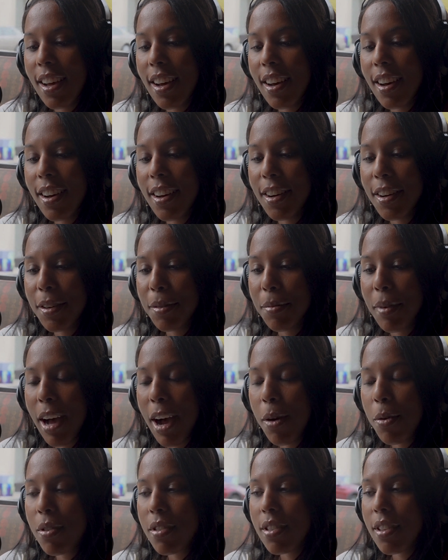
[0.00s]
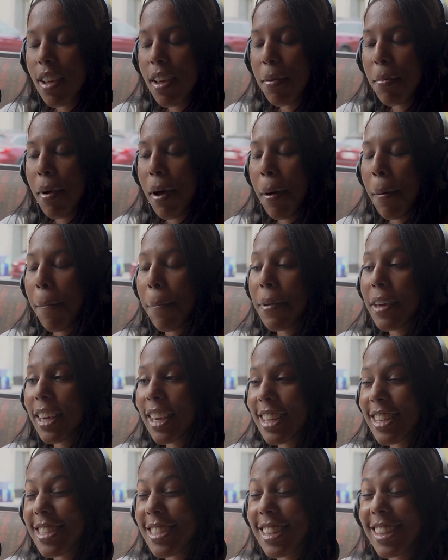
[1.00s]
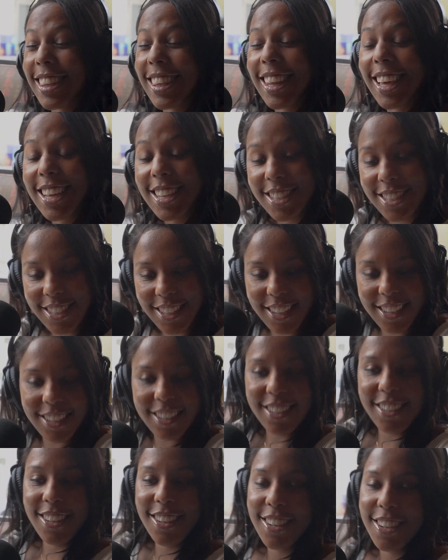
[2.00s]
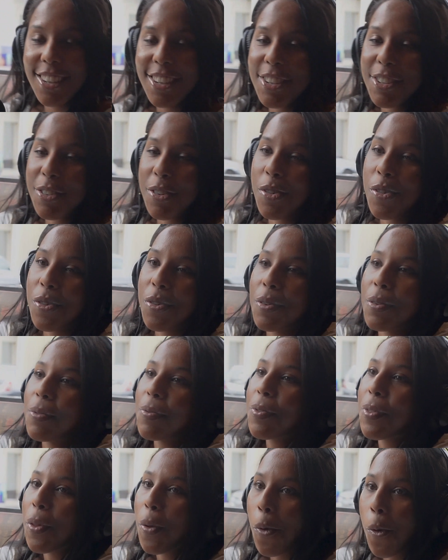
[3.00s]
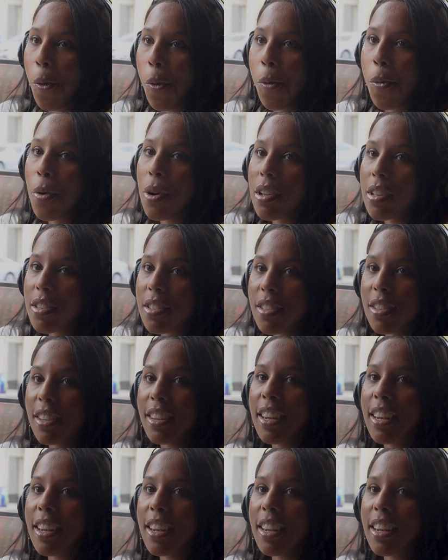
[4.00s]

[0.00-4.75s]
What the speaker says: I would say my biggest lesson was